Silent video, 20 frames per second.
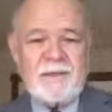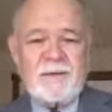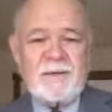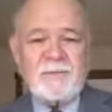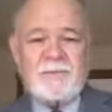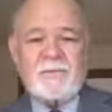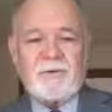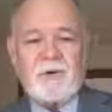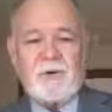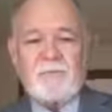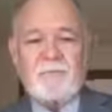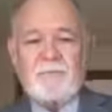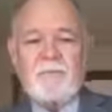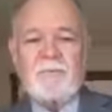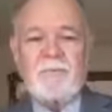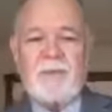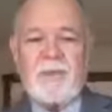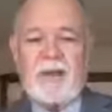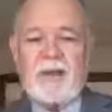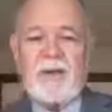
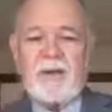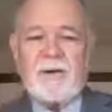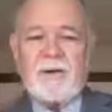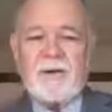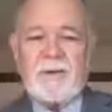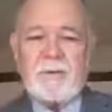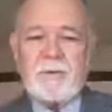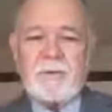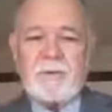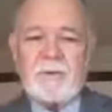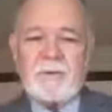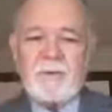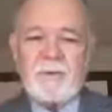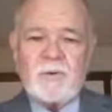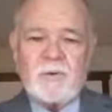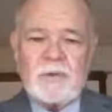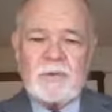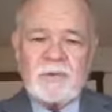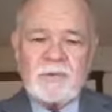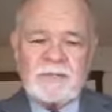from higher up in the
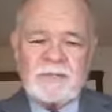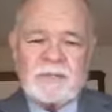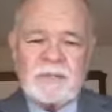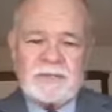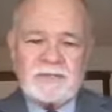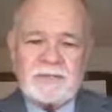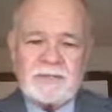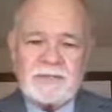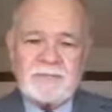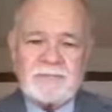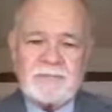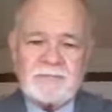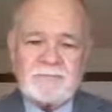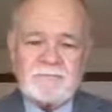organization.